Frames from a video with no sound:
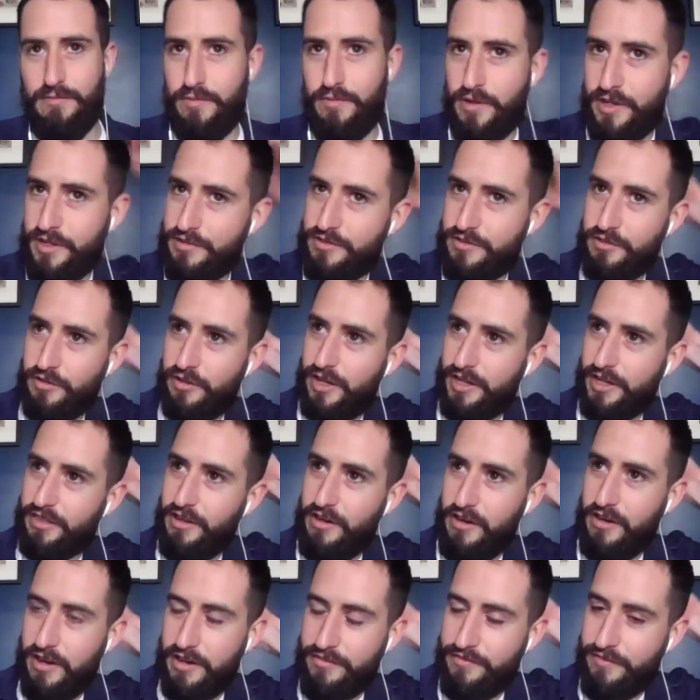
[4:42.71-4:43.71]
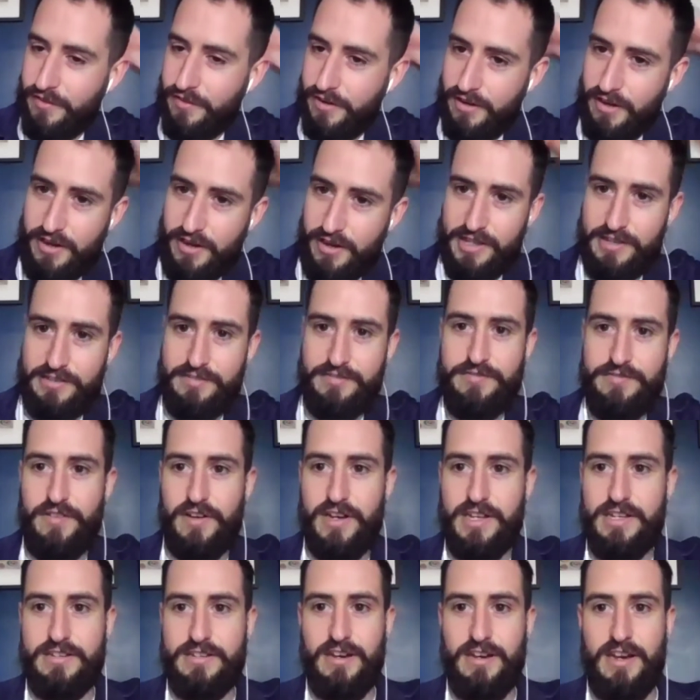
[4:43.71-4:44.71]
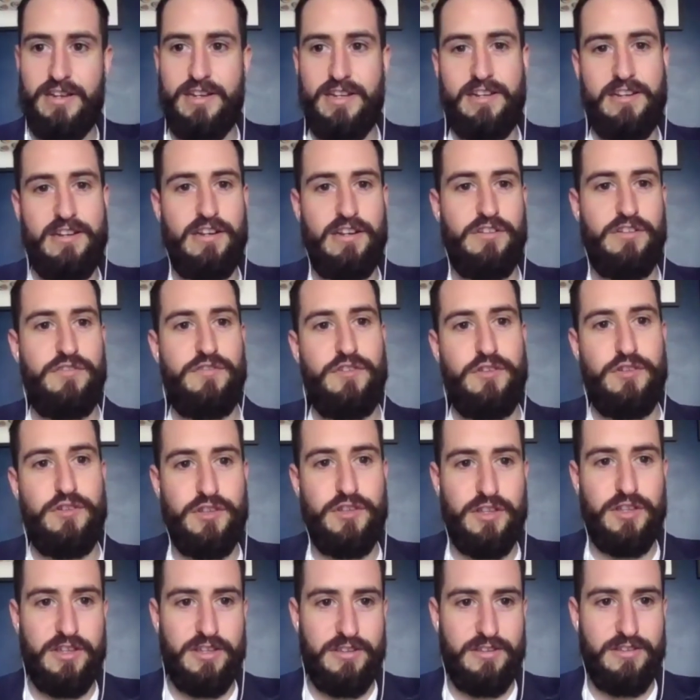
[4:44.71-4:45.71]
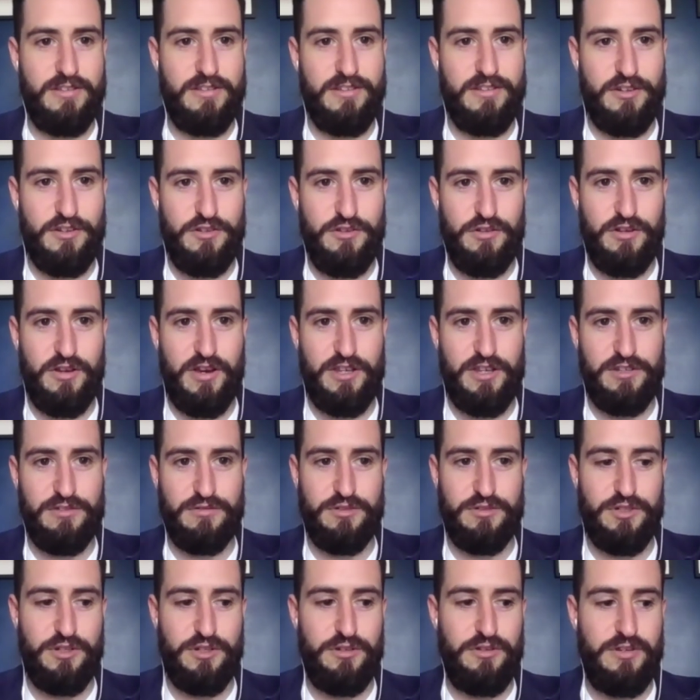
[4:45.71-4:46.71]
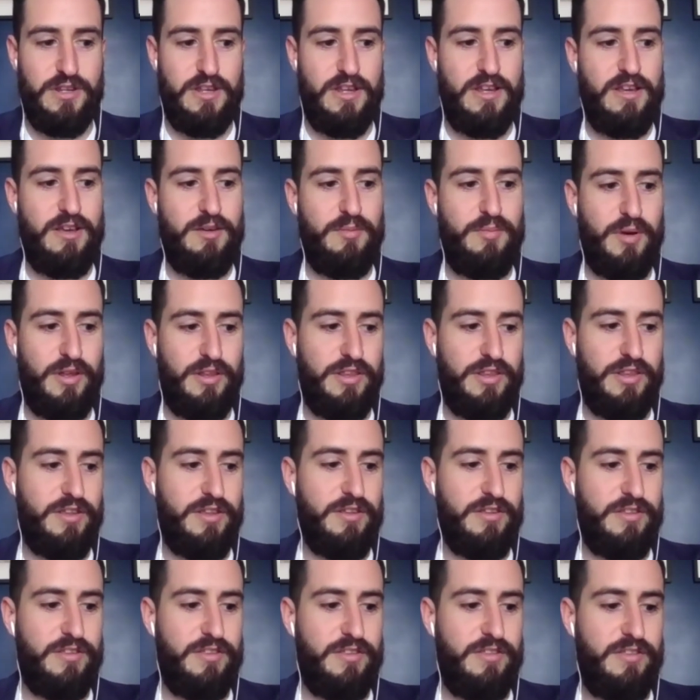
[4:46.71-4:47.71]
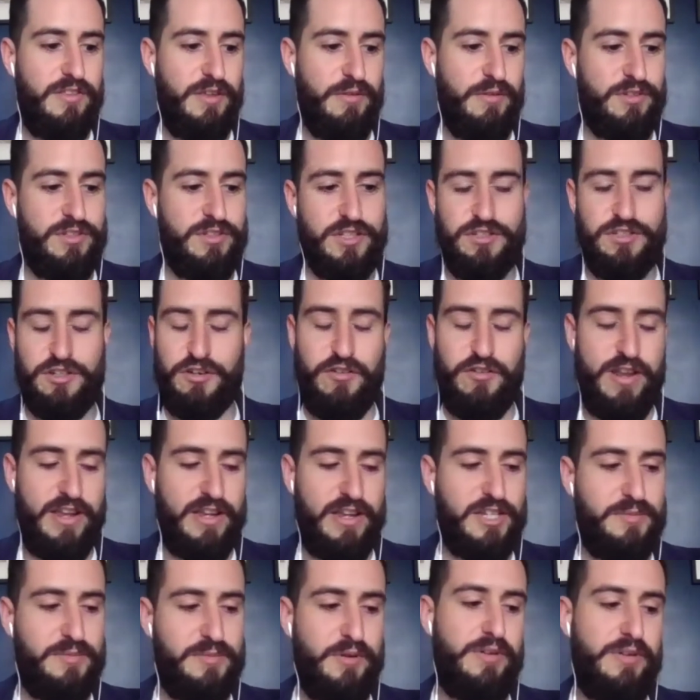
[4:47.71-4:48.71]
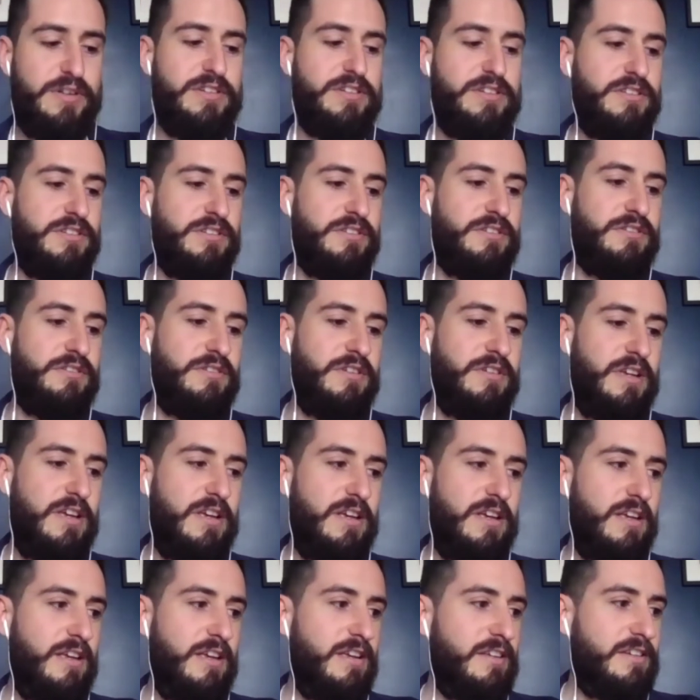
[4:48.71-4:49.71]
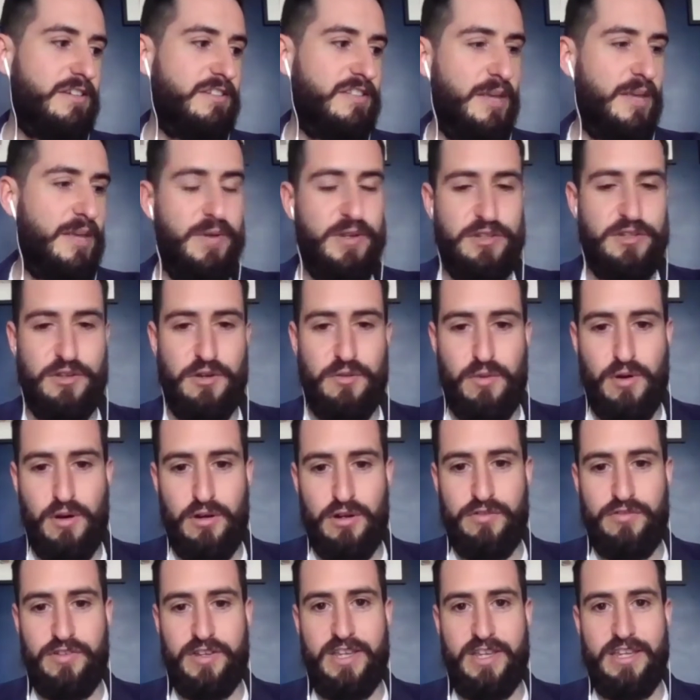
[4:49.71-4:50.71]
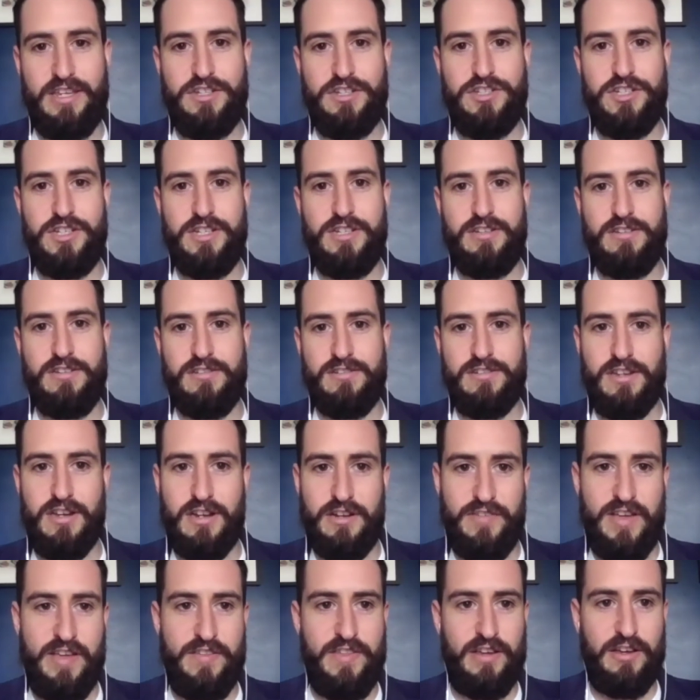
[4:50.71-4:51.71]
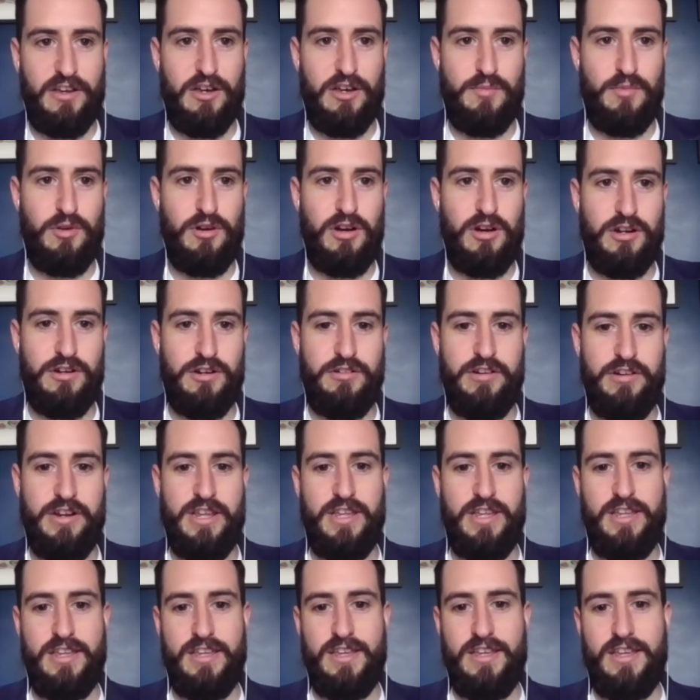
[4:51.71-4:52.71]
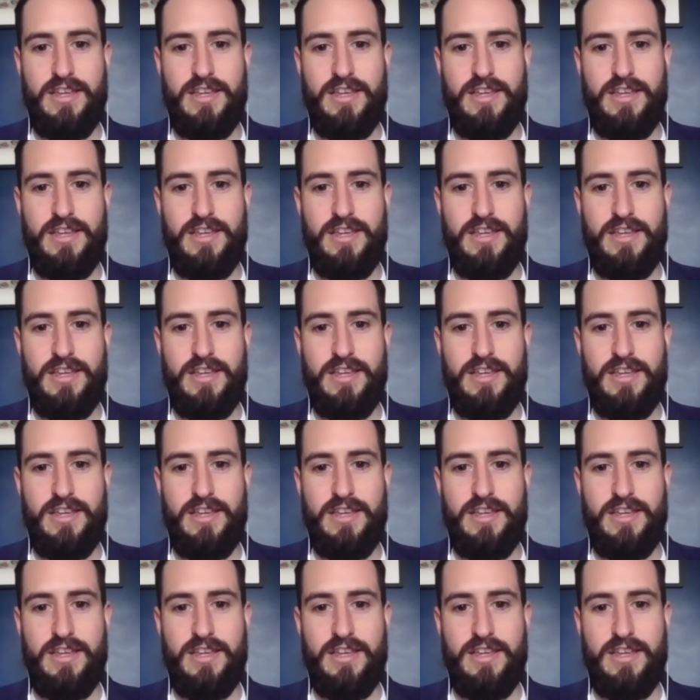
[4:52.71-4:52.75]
It's not like the fine dining kind of food that you guys all do, but it was such a great experience to step into a world of a kitchen, to kind of have that camaraderie,